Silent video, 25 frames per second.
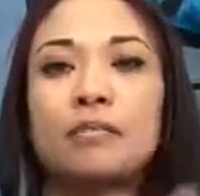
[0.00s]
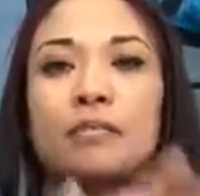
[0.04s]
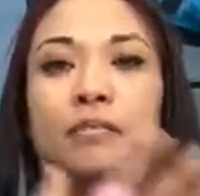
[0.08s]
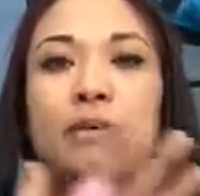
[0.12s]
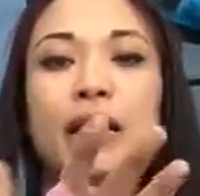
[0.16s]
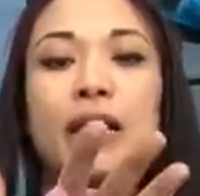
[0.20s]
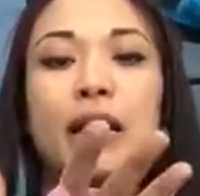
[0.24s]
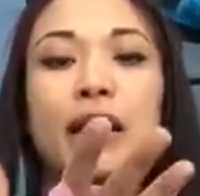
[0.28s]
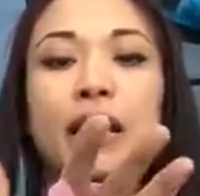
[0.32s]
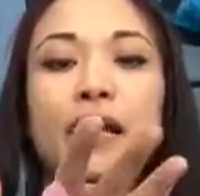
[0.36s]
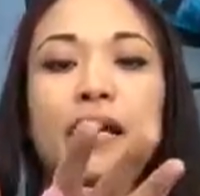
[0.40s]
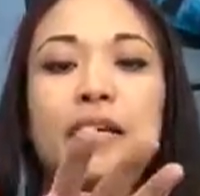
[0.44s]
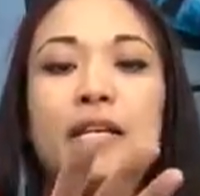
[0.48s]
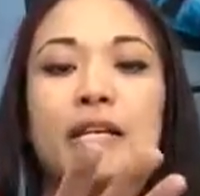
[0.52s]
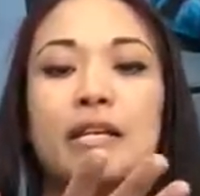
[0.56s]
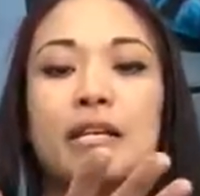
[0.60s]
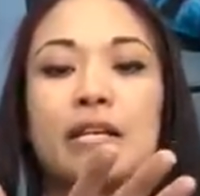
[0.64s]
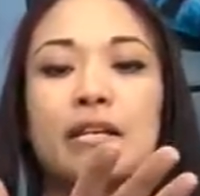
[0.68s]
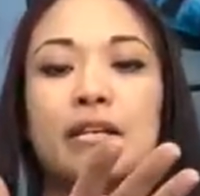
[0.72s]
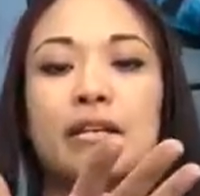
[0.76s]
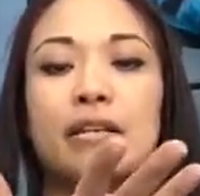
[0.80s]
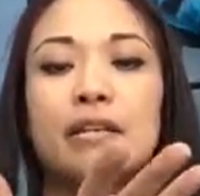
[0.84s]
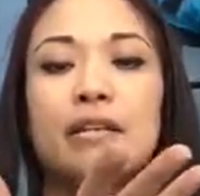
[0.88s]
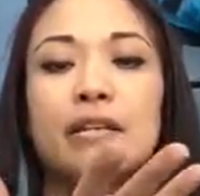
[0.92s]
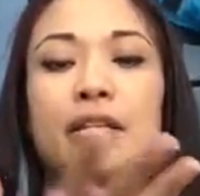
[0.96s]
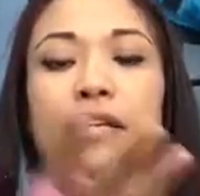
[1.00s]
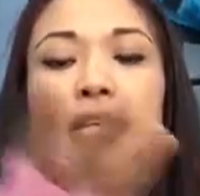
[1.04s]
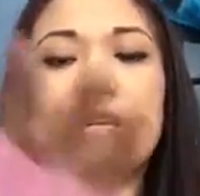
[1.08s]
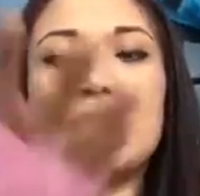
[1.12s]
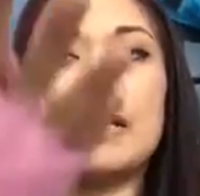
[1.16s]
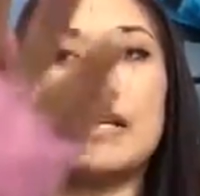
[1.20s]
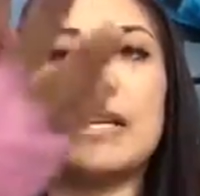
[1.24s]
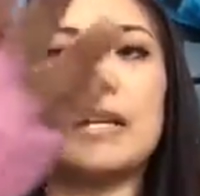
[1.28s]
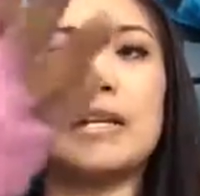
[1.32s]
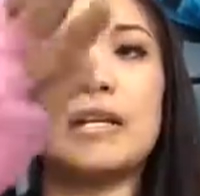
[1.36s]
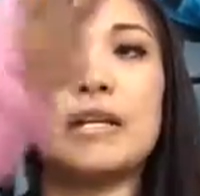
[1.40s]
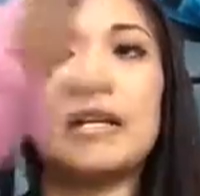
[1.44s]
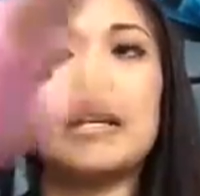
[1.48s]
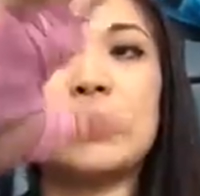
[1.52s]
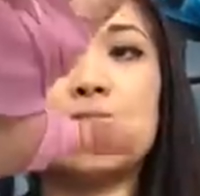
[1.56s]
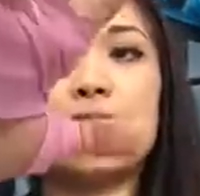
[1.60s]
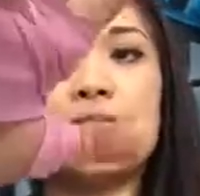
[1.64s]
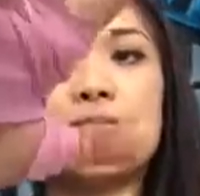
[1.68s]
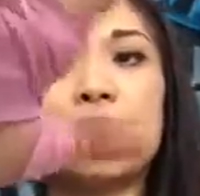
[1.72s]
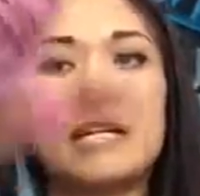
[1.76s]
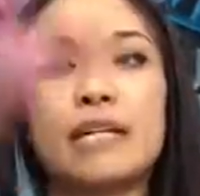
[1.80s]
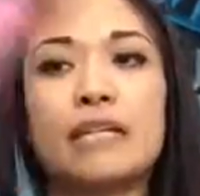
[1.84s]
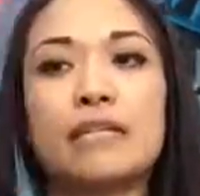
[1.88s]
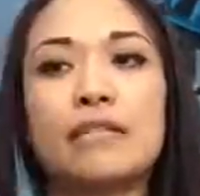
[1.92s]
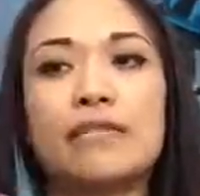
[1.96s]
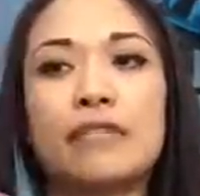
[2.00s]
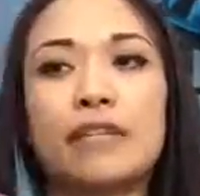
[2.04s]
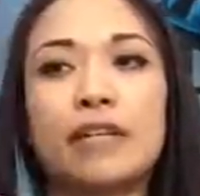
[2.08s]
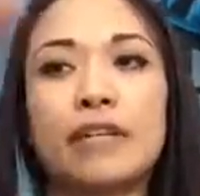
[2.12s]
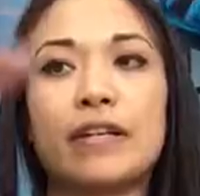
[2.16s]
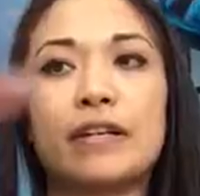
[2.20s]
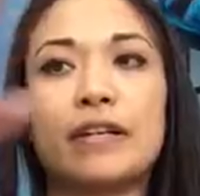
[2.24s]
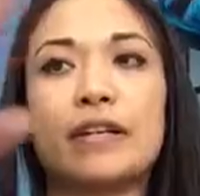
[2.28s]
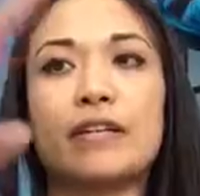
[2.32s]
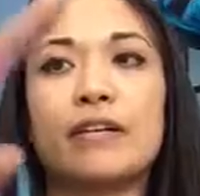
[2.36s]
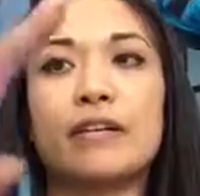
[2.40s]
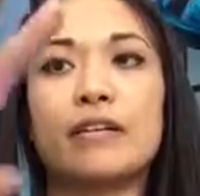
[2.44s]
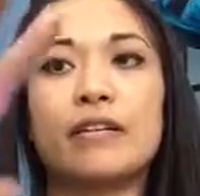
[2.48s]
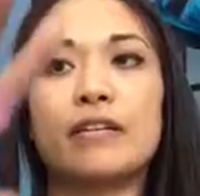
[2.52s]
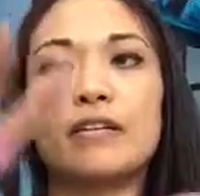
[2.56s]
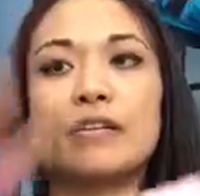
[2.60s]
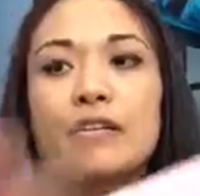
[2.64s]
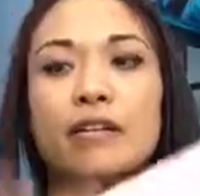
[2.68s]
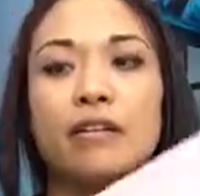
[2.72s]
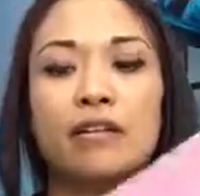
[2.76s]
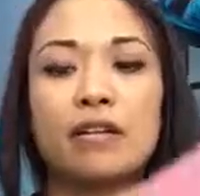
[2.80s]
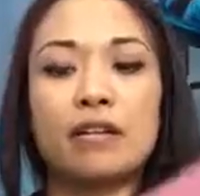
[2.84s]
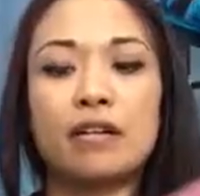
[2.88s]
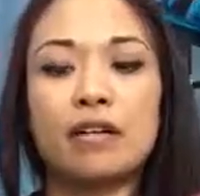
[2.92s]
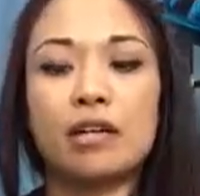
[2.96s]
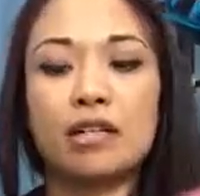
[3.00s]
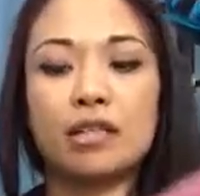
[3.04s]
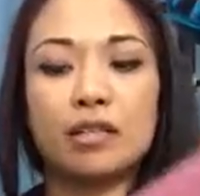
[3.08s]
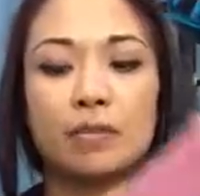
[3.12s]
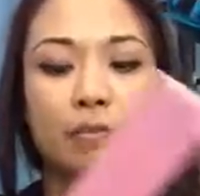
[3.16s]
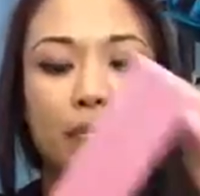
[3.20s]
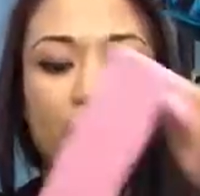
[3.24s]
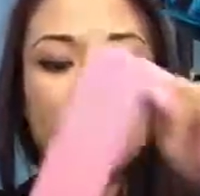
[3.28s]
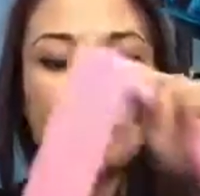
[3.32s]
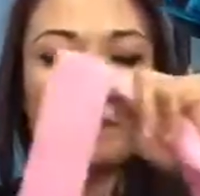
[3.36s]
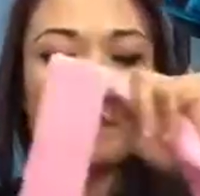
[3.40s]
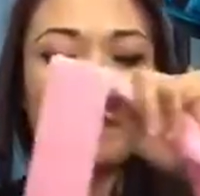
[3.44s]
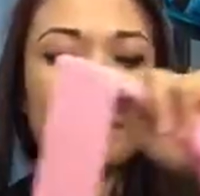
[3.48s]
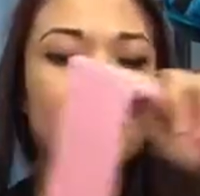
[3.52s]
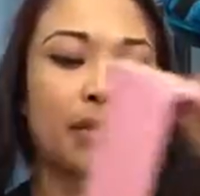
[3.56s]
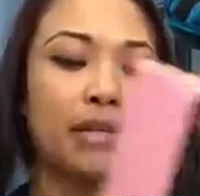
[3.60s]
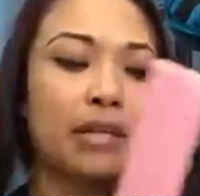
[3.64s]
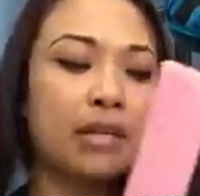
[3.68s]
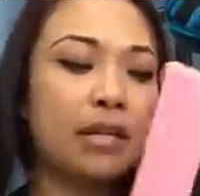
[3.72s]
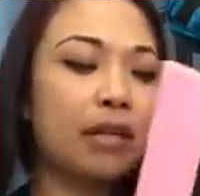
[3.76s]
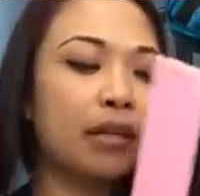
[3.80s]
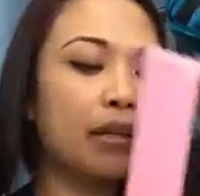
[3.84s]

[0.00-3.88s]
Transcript: behind the index finger on the palm.